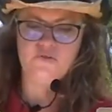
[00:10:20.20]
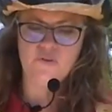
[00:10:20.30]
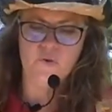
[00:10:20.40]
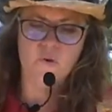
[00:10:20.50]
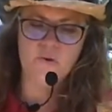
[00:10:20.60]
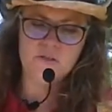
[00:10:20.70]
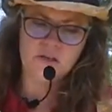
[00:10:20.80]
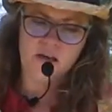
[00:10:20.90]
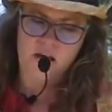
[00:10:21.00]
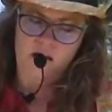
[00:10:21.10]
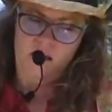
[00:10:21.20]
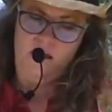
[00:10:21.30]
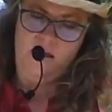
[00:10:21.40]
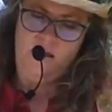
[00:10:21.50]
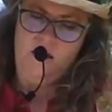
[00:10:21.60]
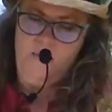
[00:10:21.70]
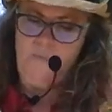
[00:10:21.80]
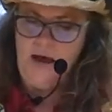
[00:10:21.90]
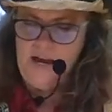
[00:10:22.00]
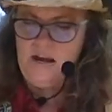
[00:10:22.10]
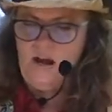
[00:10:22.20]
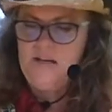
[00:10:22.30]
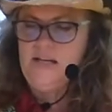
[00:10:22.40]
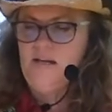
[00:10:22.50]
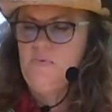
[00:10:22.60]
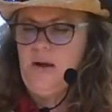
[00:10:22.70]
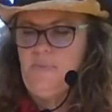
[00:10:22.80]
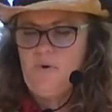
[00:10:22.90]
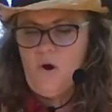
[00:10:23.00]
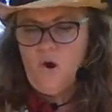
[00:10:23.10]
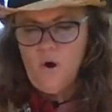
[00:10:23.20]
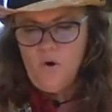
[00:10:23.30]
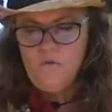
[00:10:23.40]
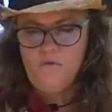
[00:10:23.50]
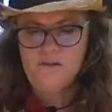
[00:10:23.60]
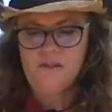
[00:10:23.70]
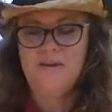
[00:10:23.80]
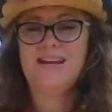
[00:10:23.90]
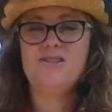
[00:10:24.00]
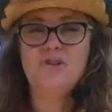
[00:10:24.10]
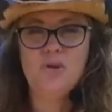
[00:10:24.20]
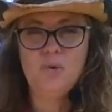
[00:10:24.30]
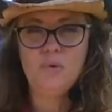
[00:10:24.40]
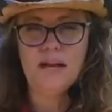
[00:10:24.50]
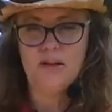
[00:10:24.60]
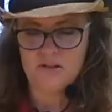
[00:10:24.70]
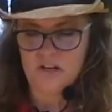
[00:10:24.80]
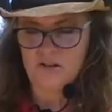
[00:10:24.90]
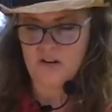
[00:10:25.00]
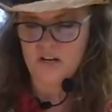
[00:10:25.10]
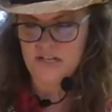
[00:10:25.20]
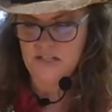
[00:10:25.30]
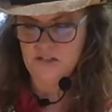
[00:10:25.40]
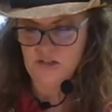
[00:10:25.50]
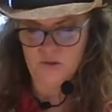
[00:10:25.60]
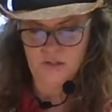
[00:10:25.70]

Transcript: fold my contact paper over to make two layers, because you're going to need two